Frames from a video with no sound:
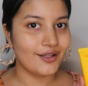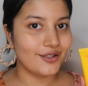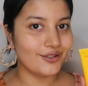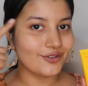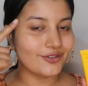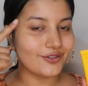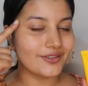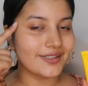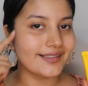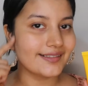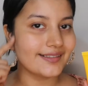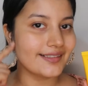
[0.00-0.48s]

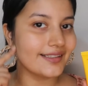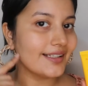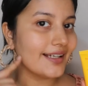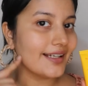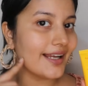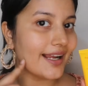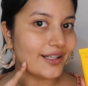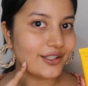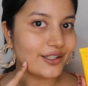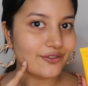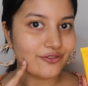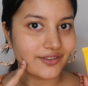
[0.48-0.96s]
So these are the
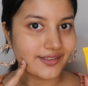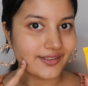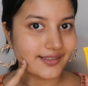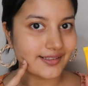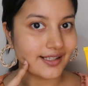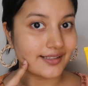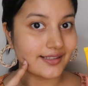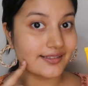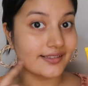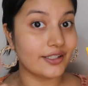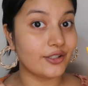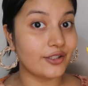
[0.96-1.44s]
kind of
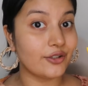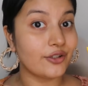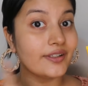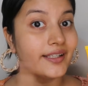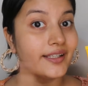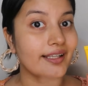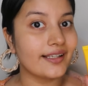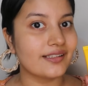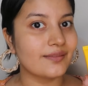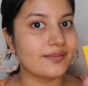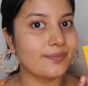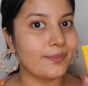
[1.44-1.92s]
results that you can
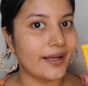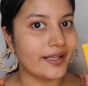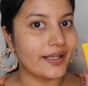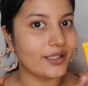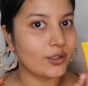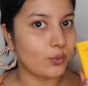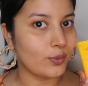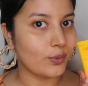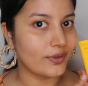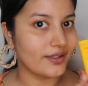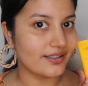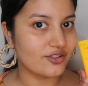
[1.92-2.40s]

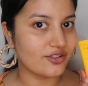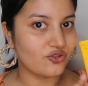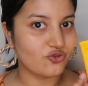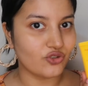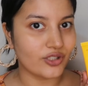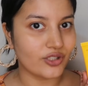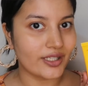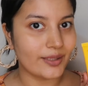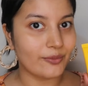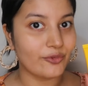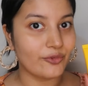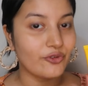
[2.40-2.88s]
expect with this
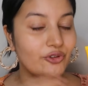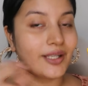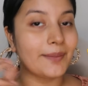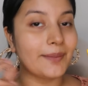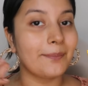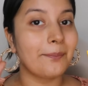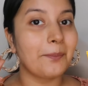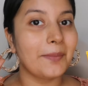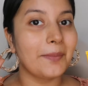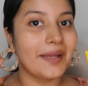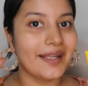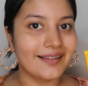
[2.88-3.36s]
Dream
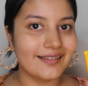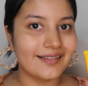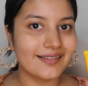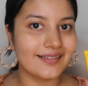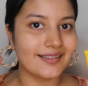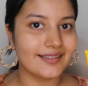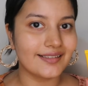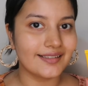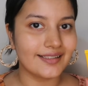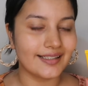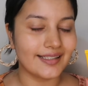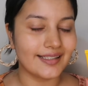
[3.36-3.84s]
Cream
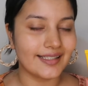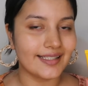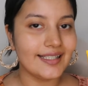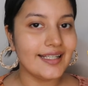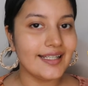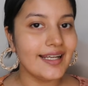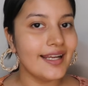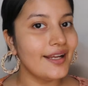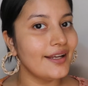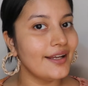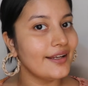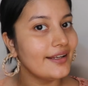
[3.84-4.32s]

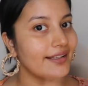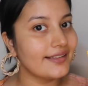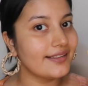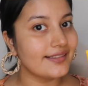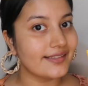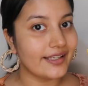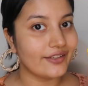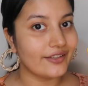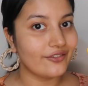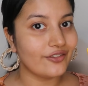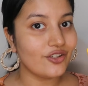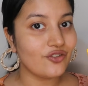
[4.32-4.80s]
instantly. It's
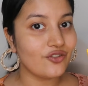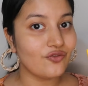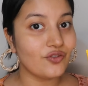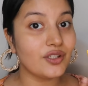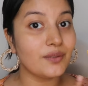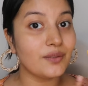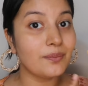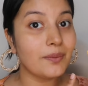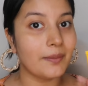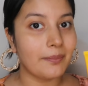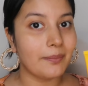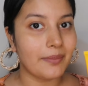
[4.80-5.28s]
enriched
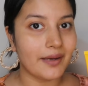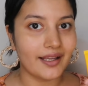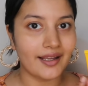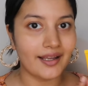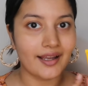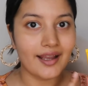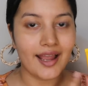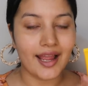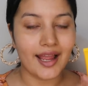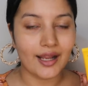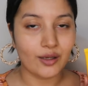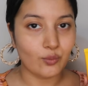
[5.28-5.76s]
with
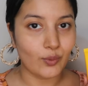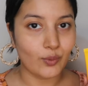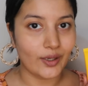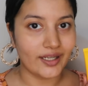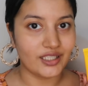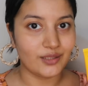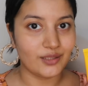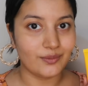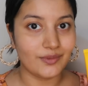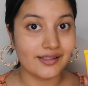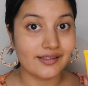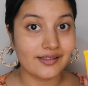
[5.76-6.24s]
papaya and
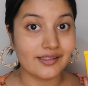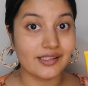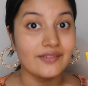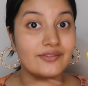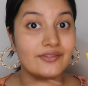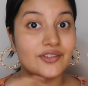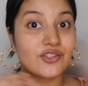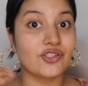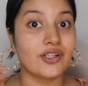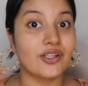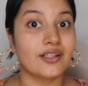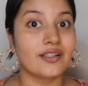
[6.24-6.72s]
vitamin C,
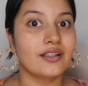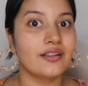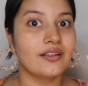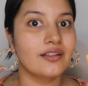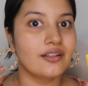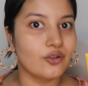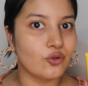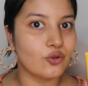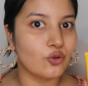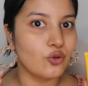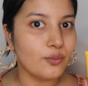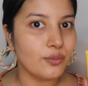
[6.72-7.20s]
which are the
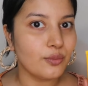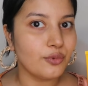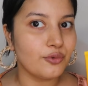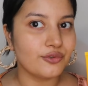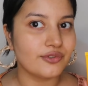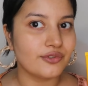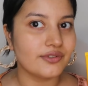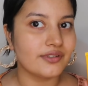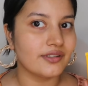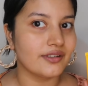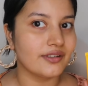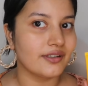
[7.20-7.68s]
glow
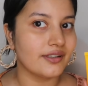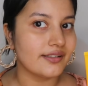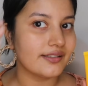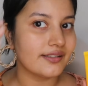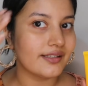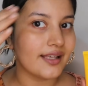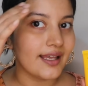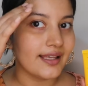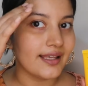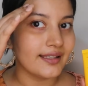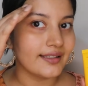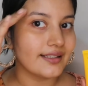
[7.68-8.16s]

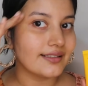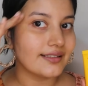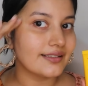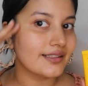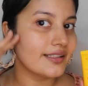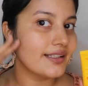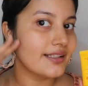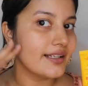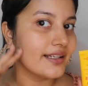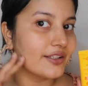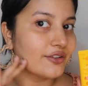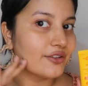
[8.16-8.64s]
boosters. These
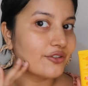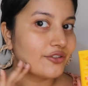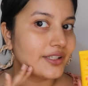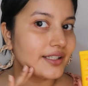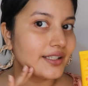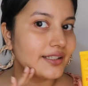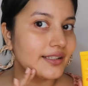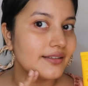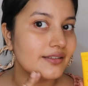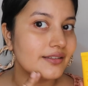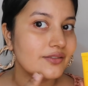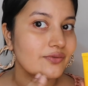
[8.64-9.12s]
are the
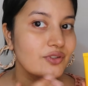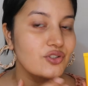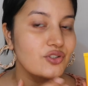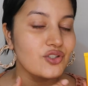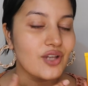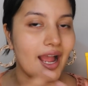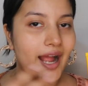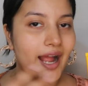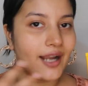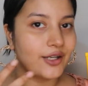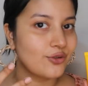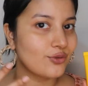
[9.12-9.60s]
ingredients which
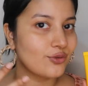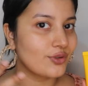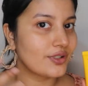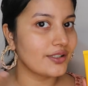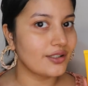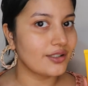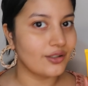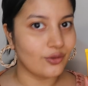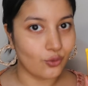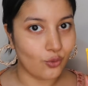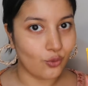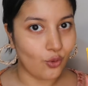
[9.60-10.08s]
add to the
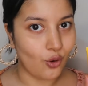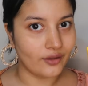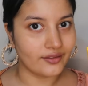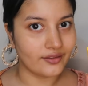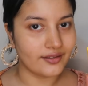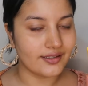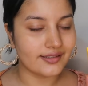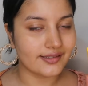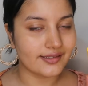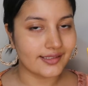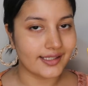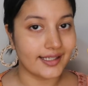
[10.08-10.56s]
glow on
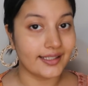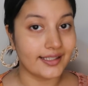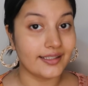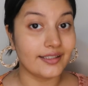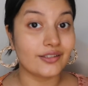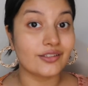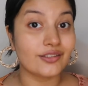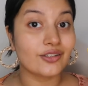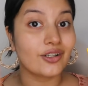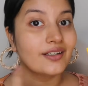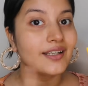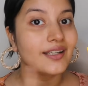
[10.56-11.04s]
the skin.
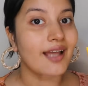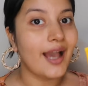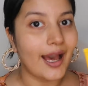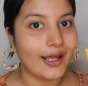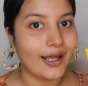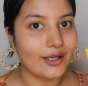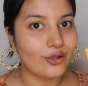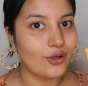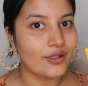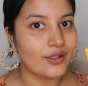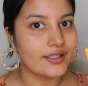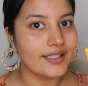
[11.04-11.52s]
It's got
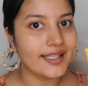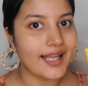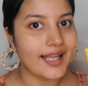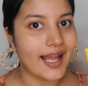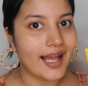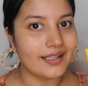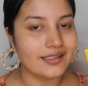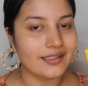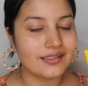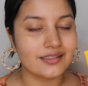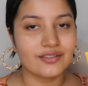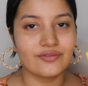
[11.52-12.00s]
hyaluronic
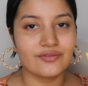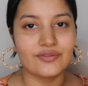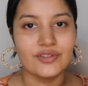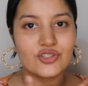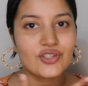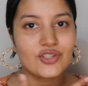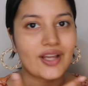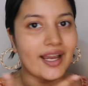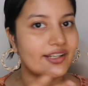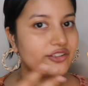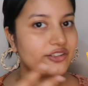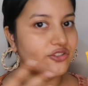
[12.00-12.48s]
acid,
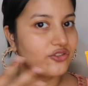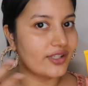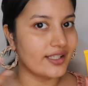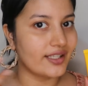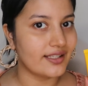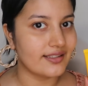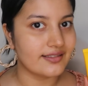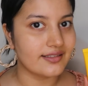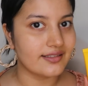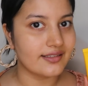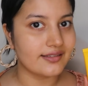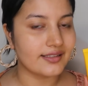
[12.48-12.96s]
which
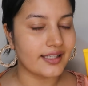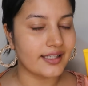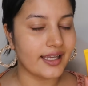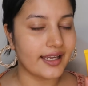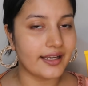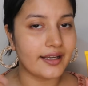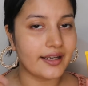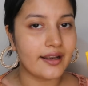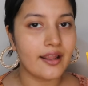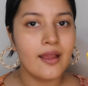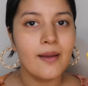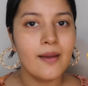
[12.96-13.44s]
hydrates the
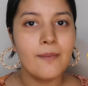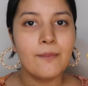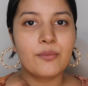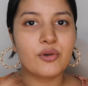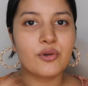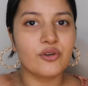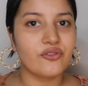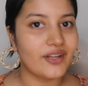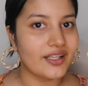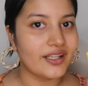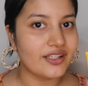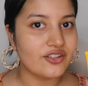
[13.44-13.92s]
skin,
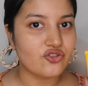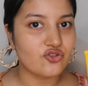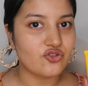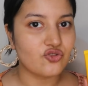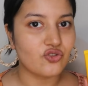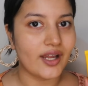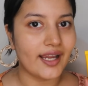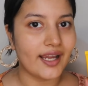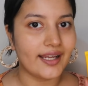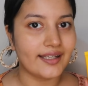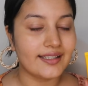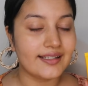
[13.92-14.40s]
prevents
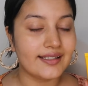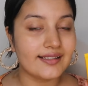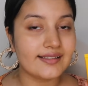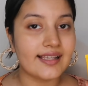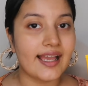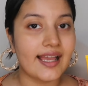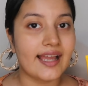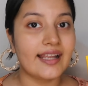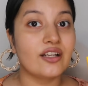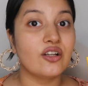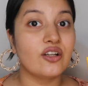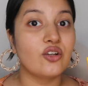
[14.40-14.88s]
dryness
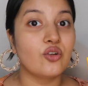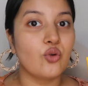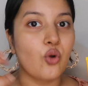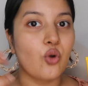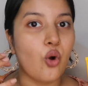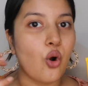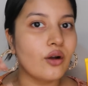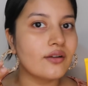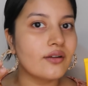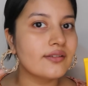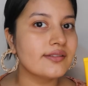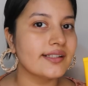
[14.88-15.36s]
and
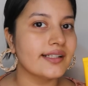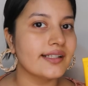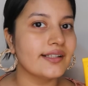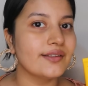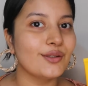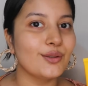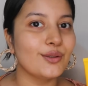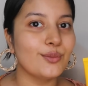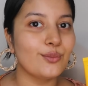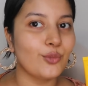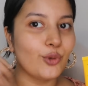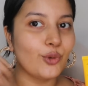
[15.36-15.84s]
locks
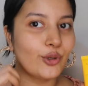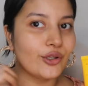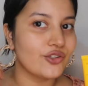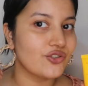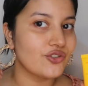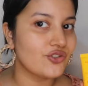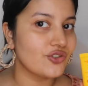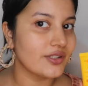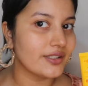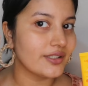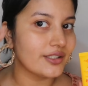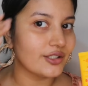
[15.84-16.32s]
in the
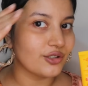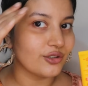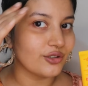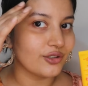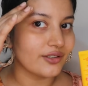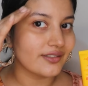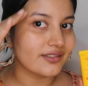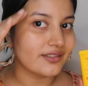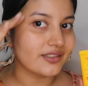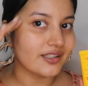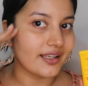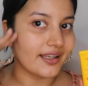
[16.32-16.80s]
moisture into
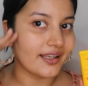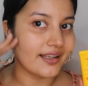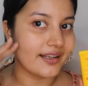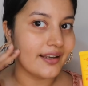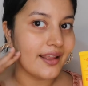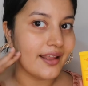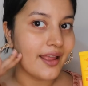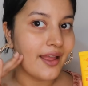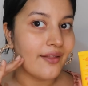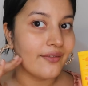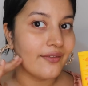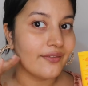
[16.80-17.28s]
your
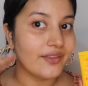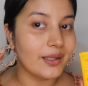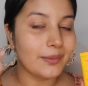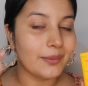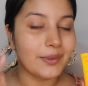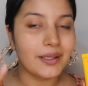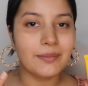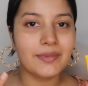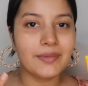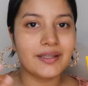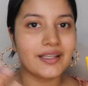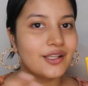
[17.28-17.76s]
skin,
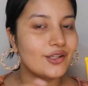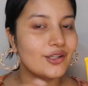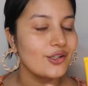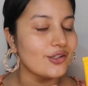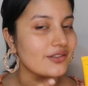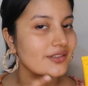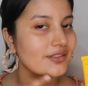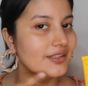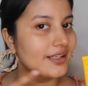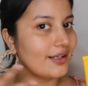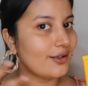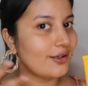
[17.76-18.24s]
thereby making
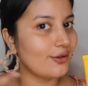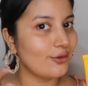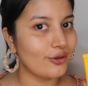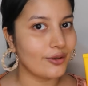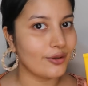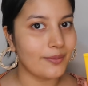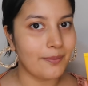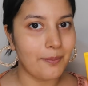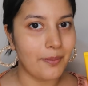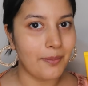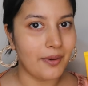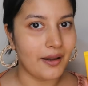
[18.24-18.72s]
your skin
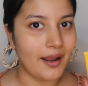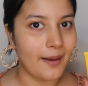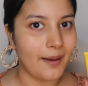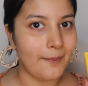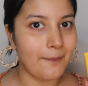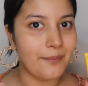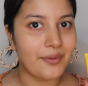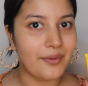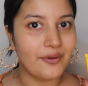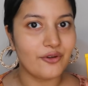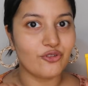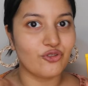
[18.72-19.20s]
look
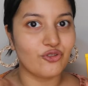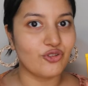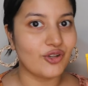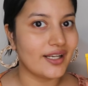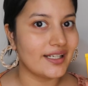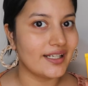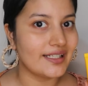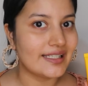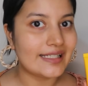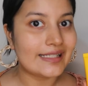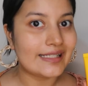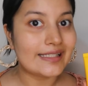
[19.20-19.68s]
plump,
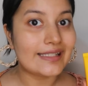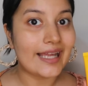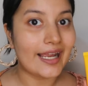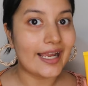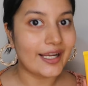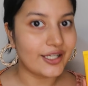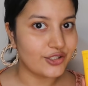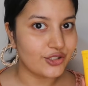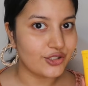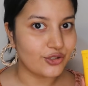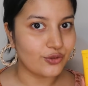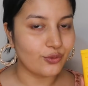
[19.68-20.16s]
radiant
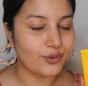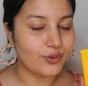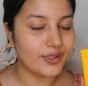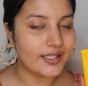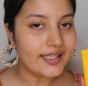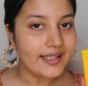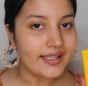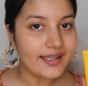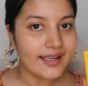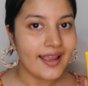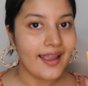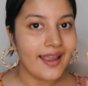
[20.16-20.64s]
and
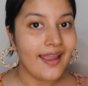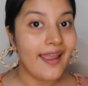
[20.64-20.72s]
dewy.